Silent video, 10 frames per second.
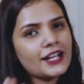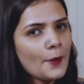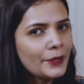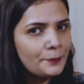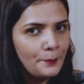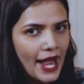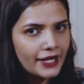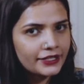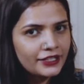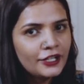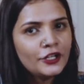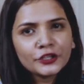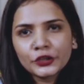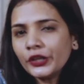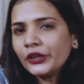Coming back,
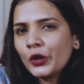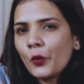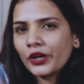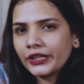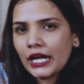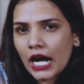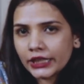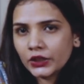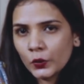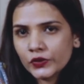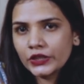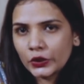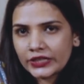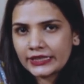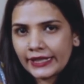do you know what a garden hose
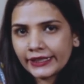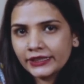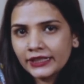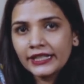looks like?